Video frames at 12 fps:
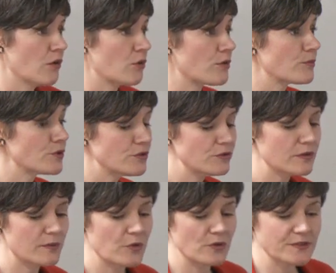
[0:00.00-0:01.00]
or
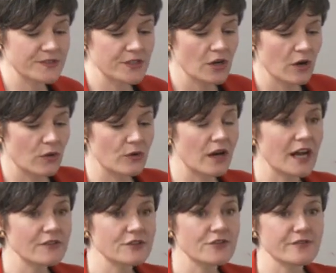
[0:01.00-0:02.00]
renewables or
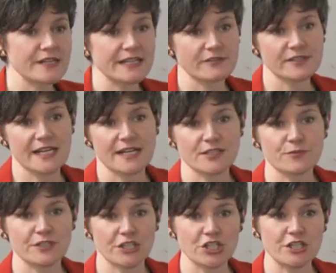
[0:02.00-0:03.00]
other greenhouse gas
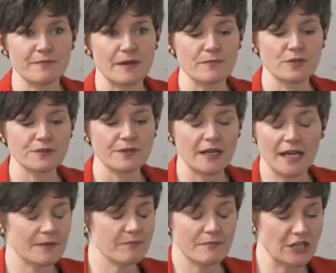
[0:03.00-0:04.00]
reduction number,
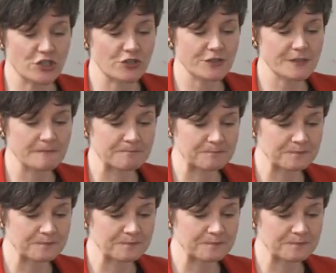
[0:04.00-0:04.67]
uh, measures.